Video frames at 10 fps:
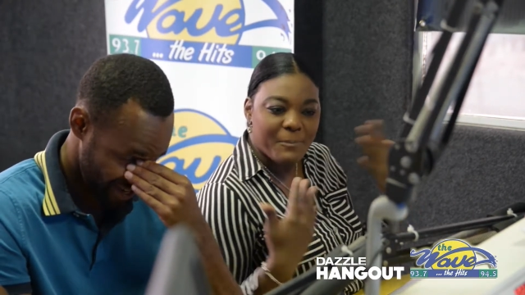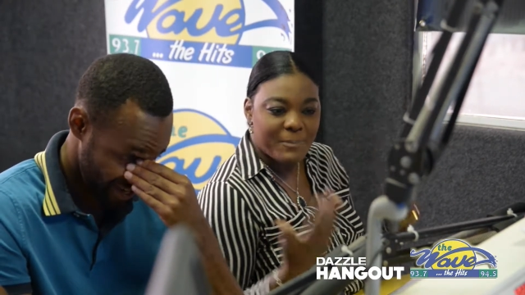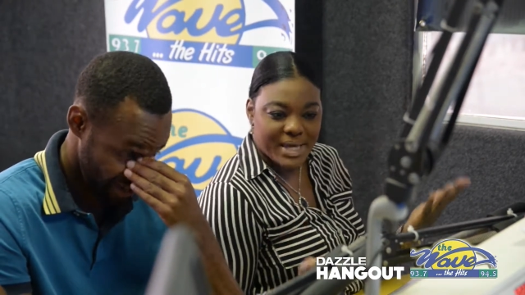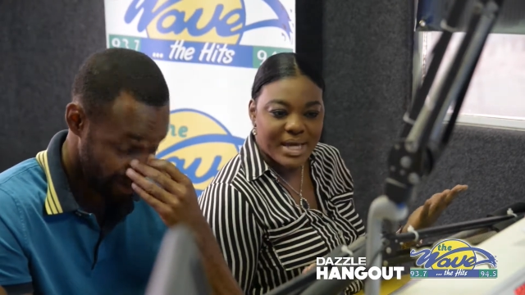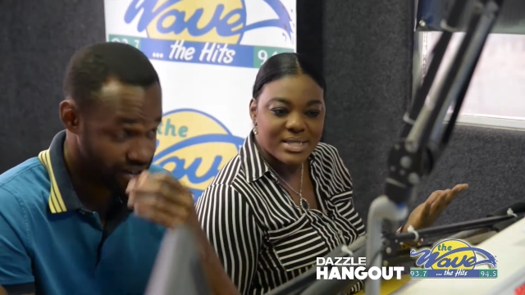
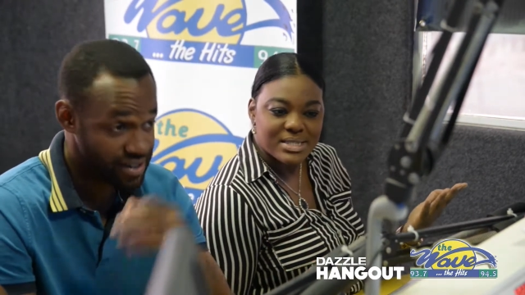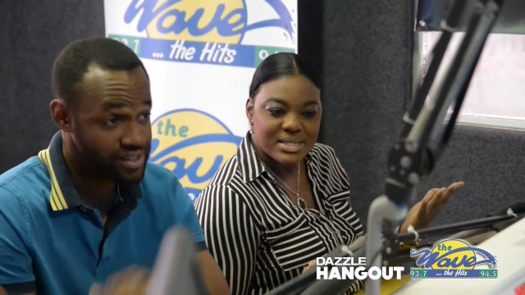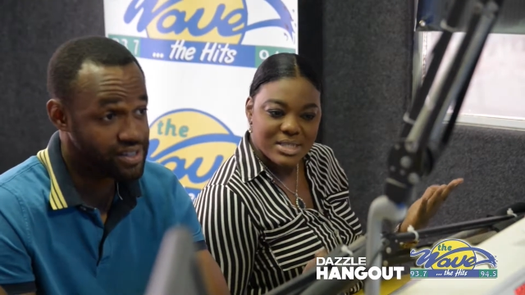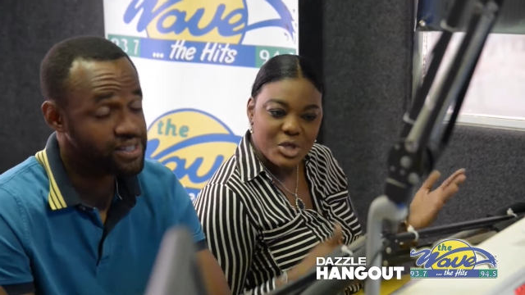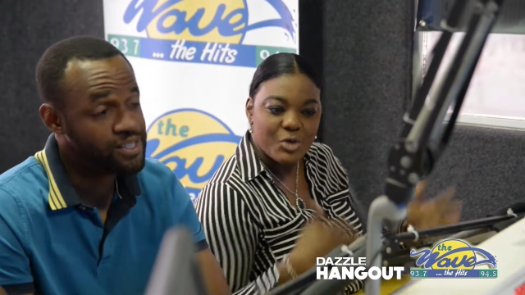
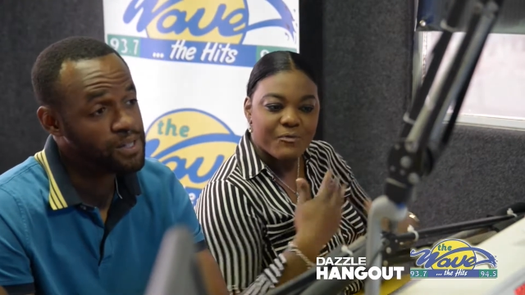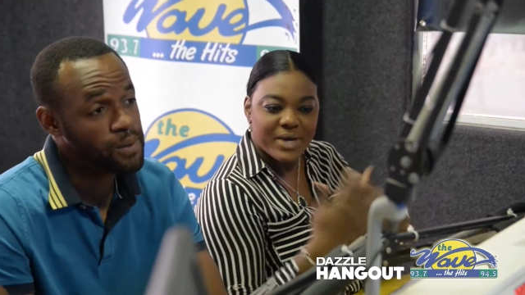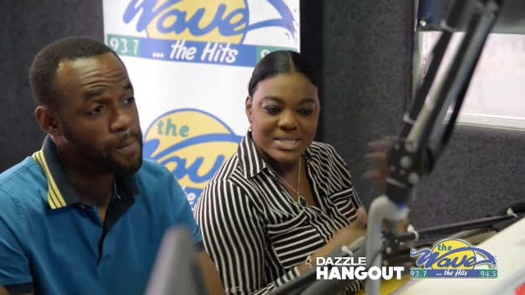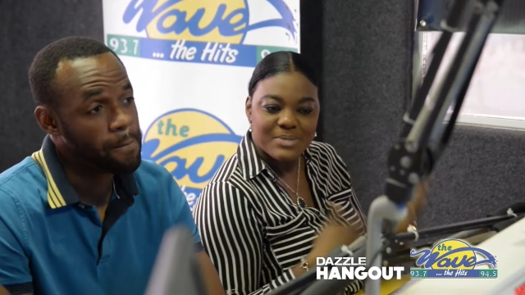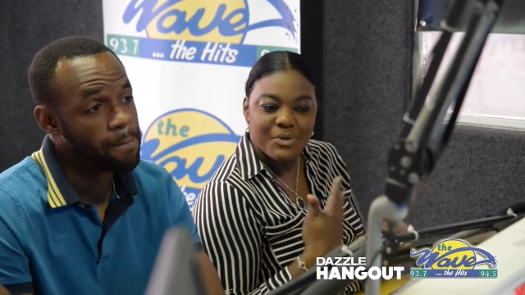Speaker 1: because you've
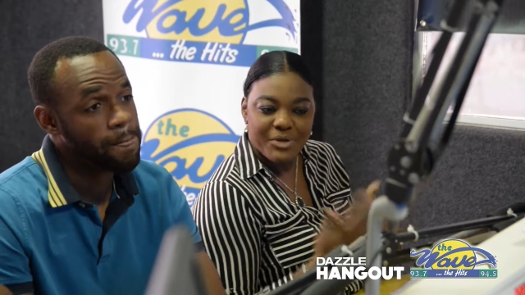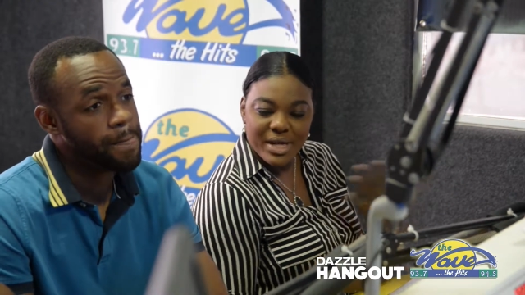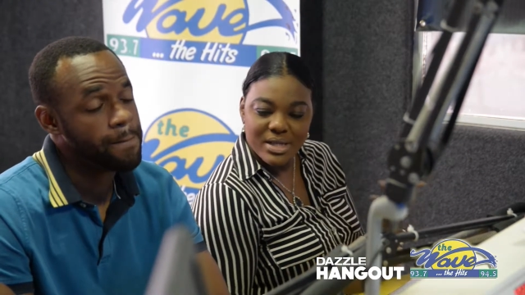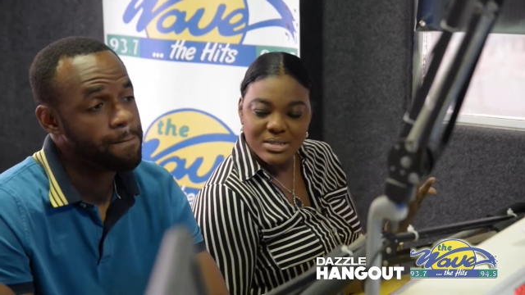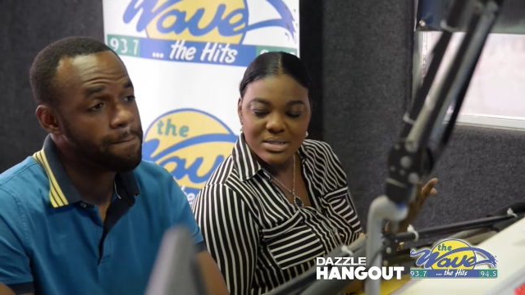
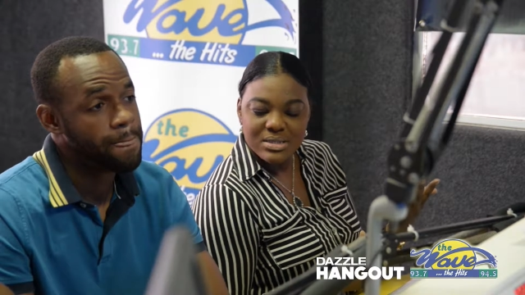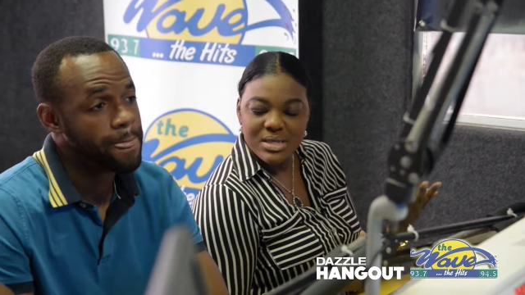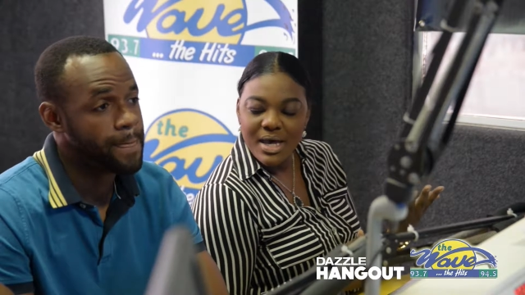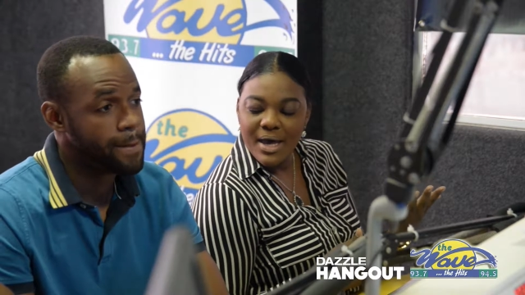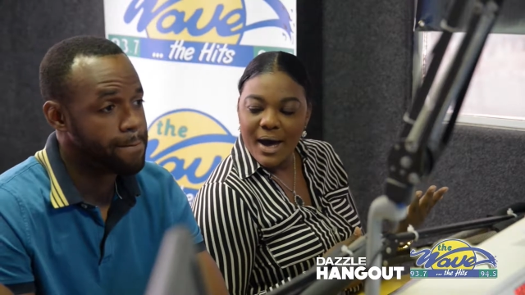experienced
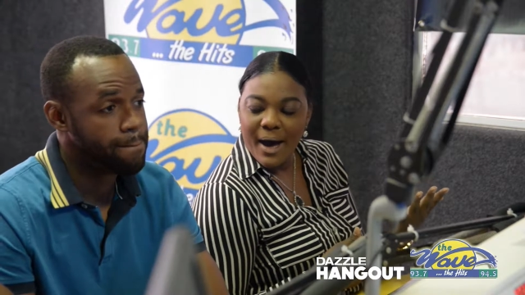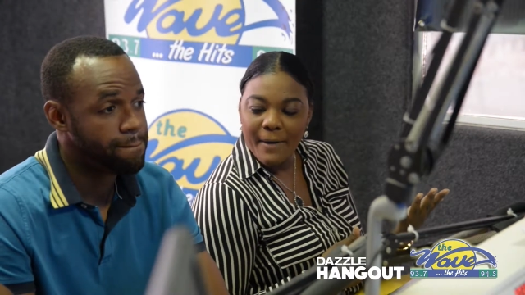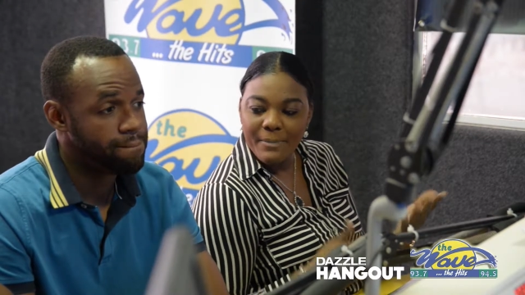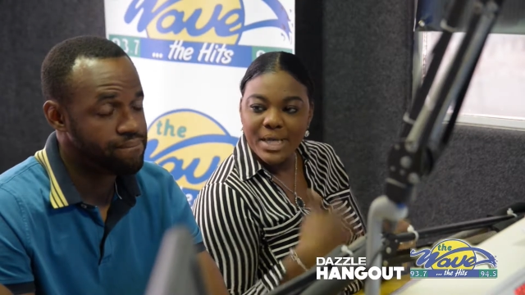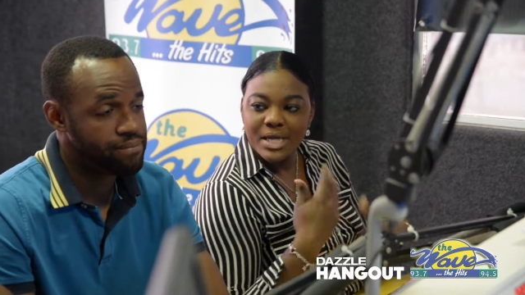
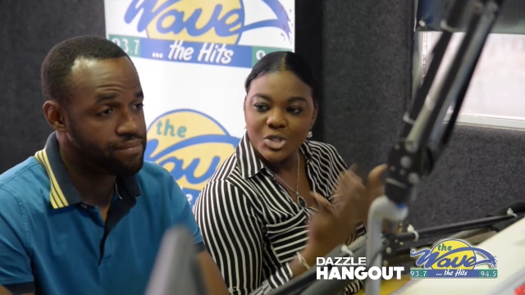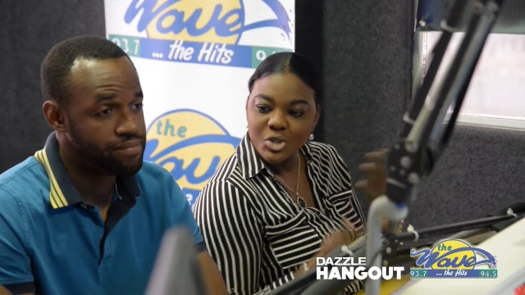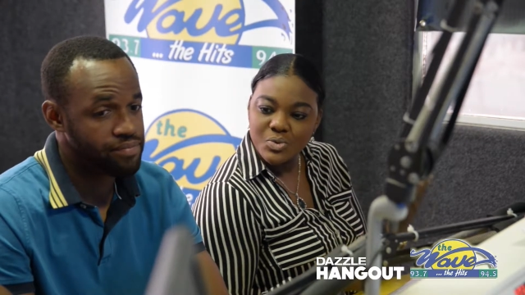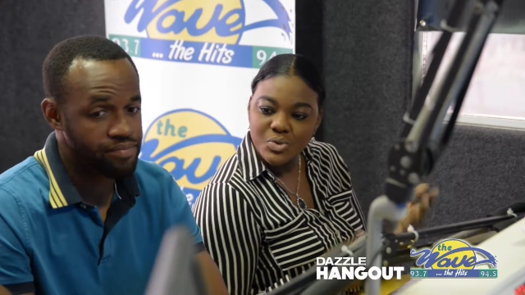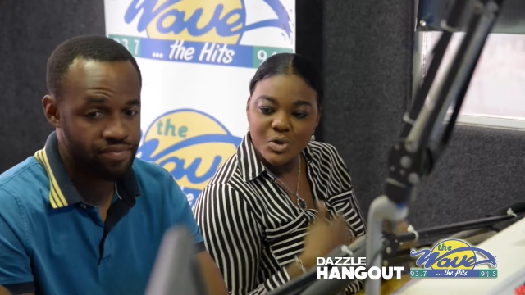Um, the
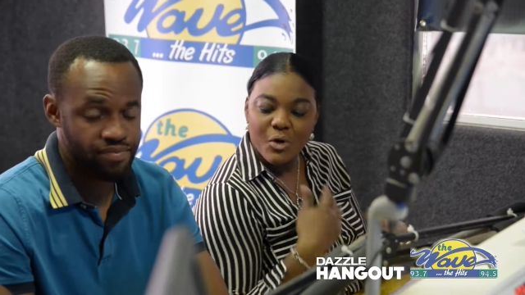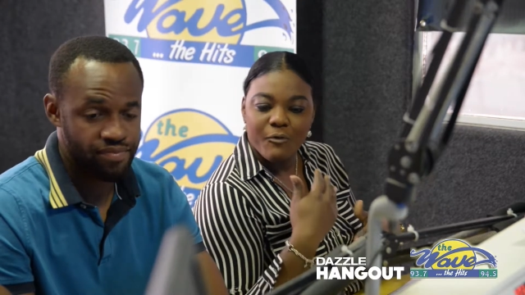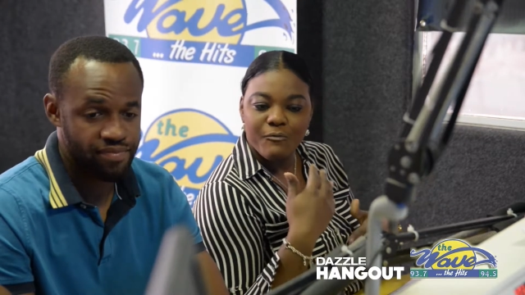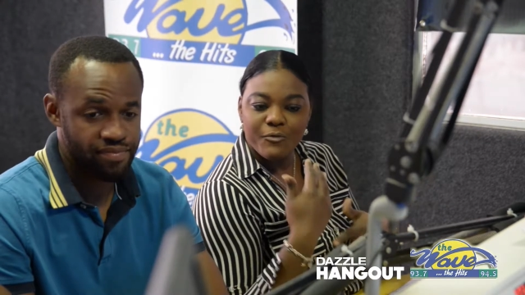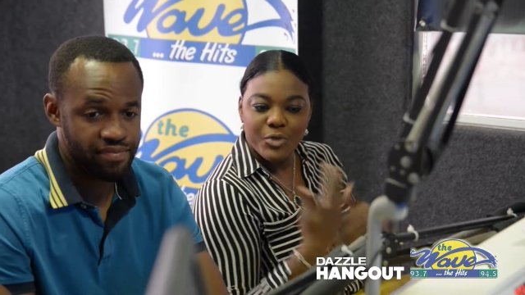issues
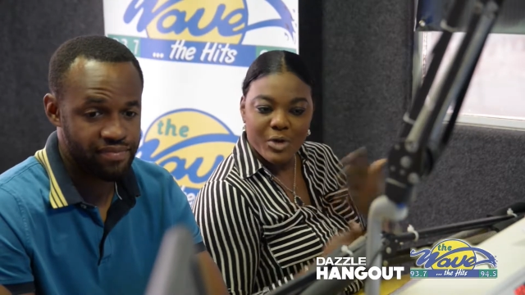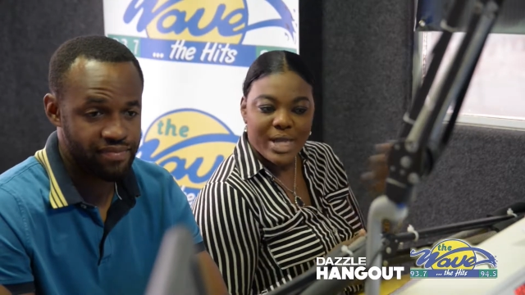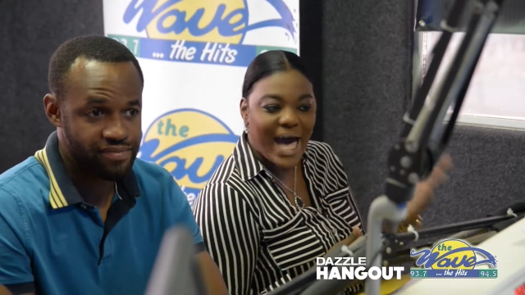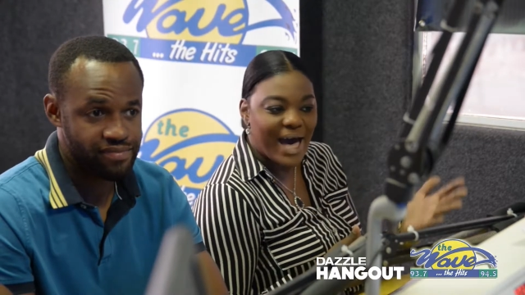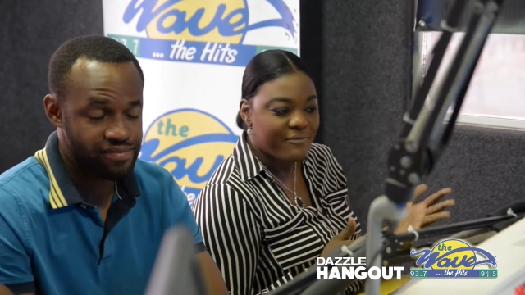of not
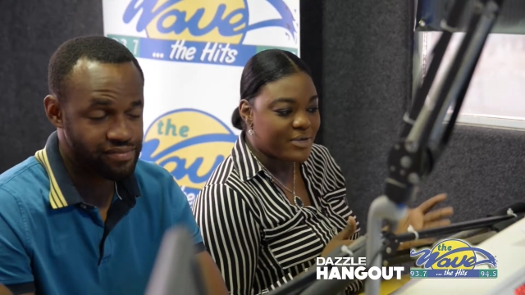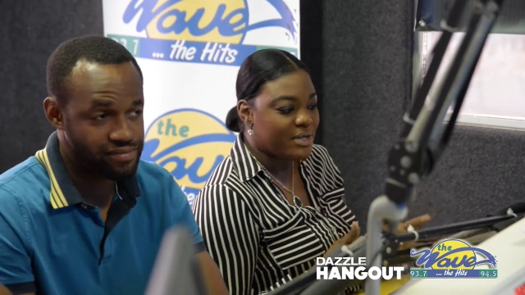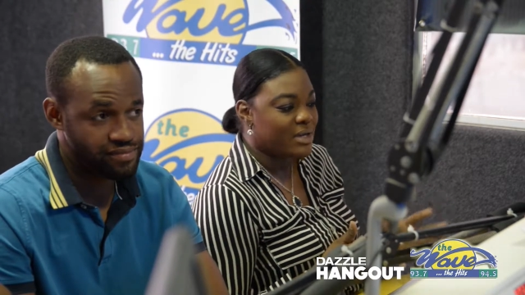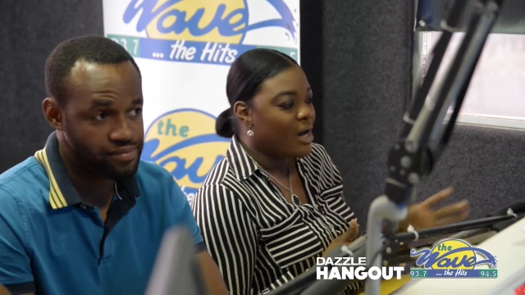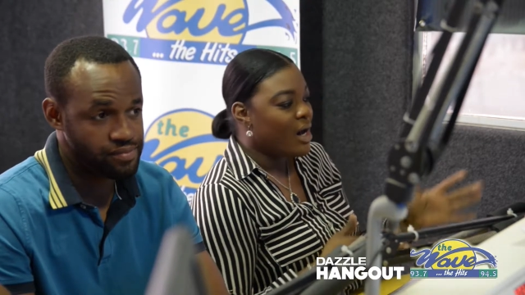
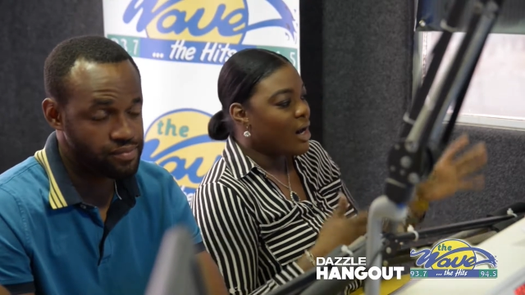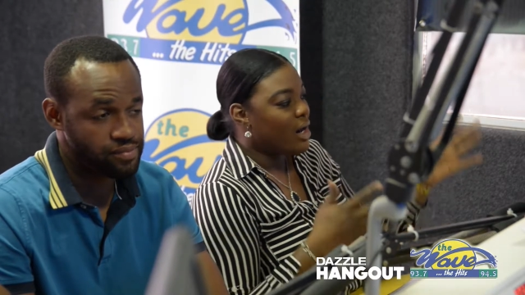having a,